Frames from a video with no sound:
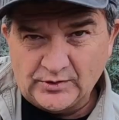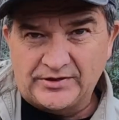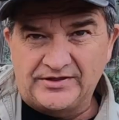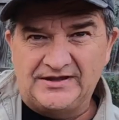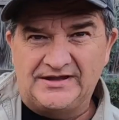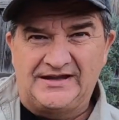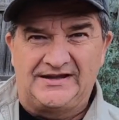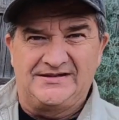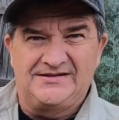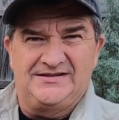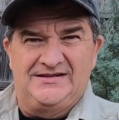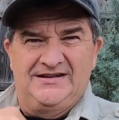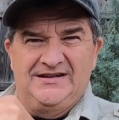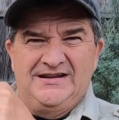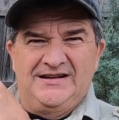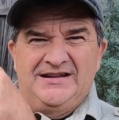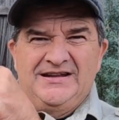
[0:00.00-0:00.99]
with this,
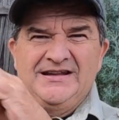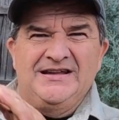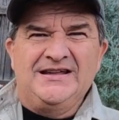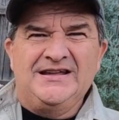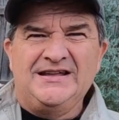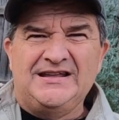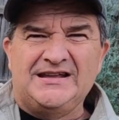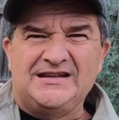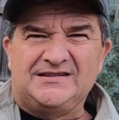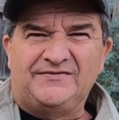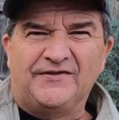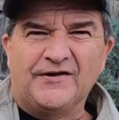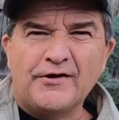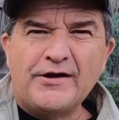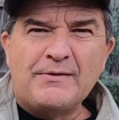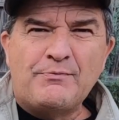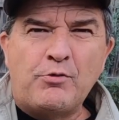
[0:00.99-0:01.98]
is
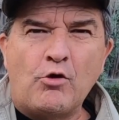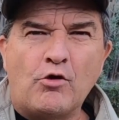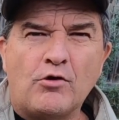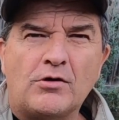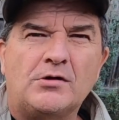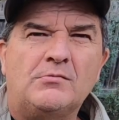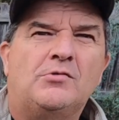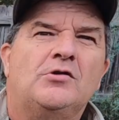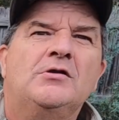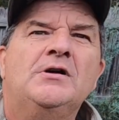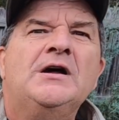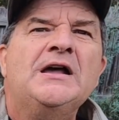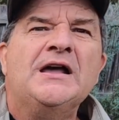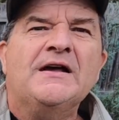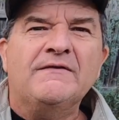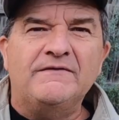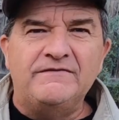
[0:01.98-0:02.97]
very portable,
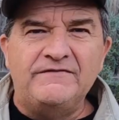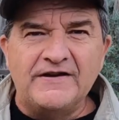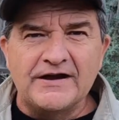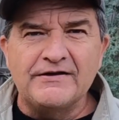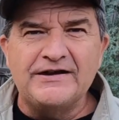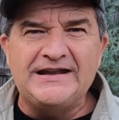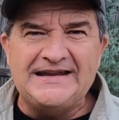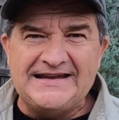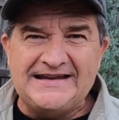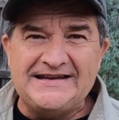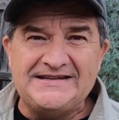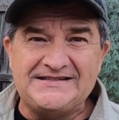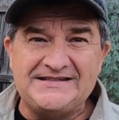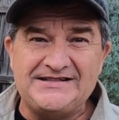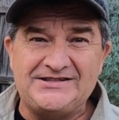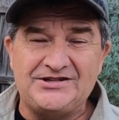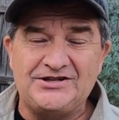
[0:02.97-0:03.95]
very
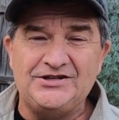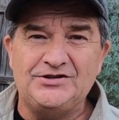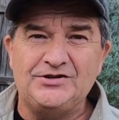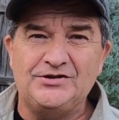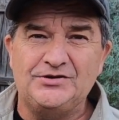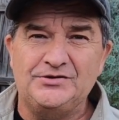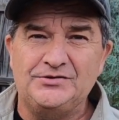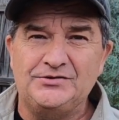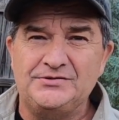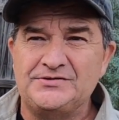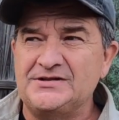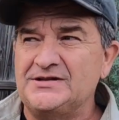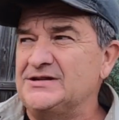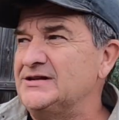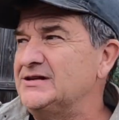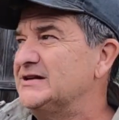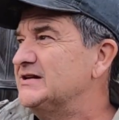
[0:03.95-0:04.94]
easy to use,
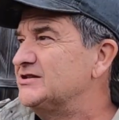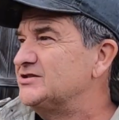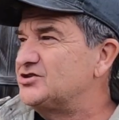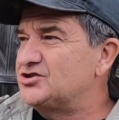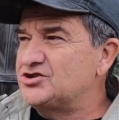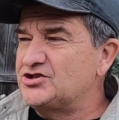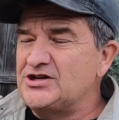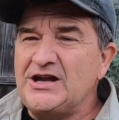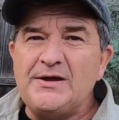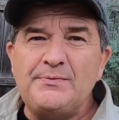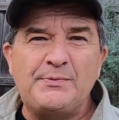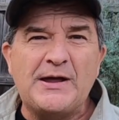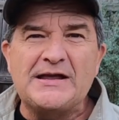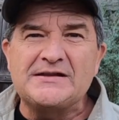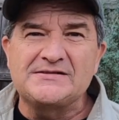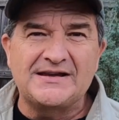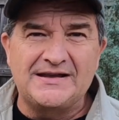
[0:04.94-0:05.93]
cheap
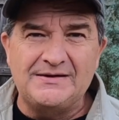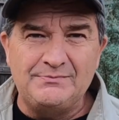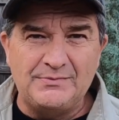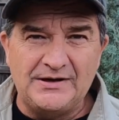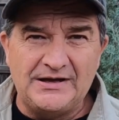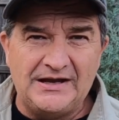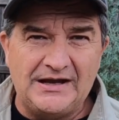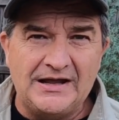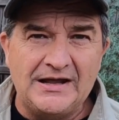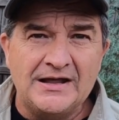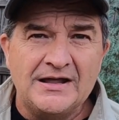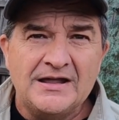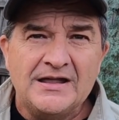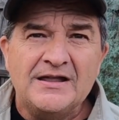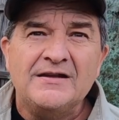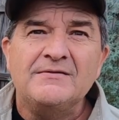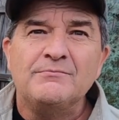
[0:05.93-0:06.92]
as can be,
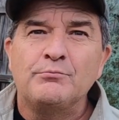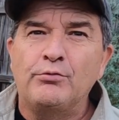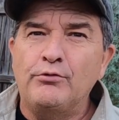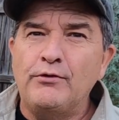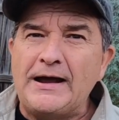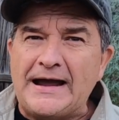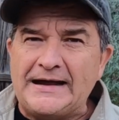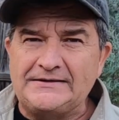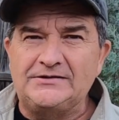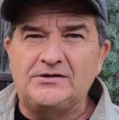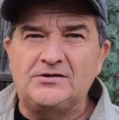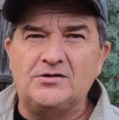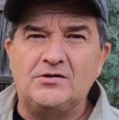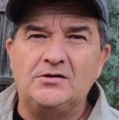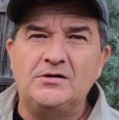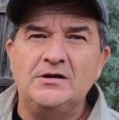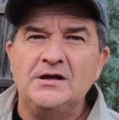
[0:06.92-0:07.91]

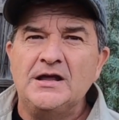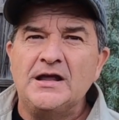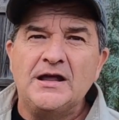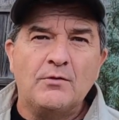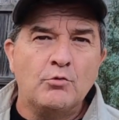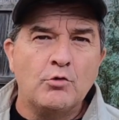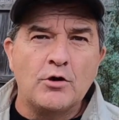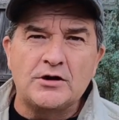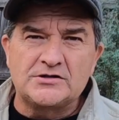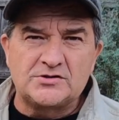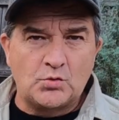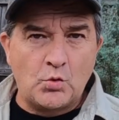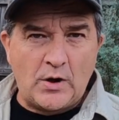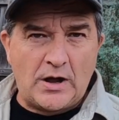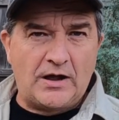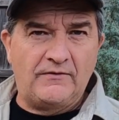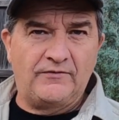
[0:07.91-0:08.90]
practical, works
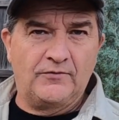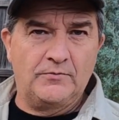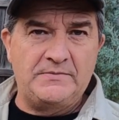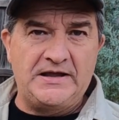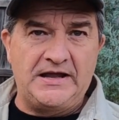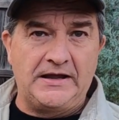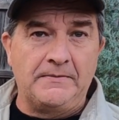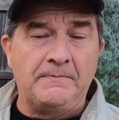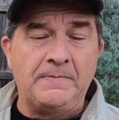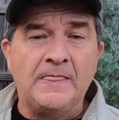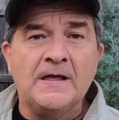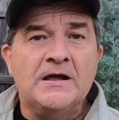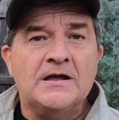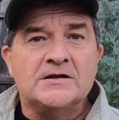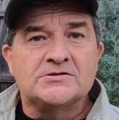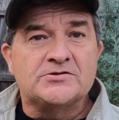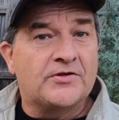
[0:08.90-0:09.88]
well for me.
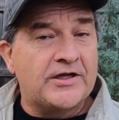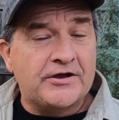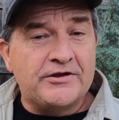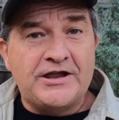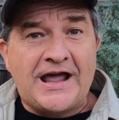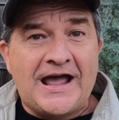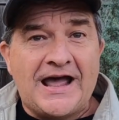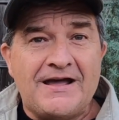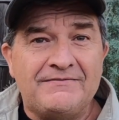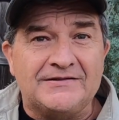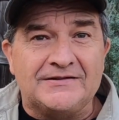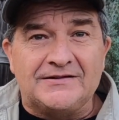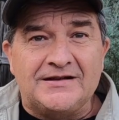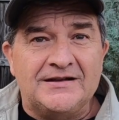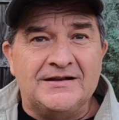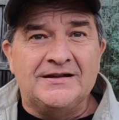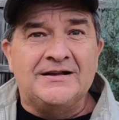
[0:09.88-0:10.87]
So there you have it.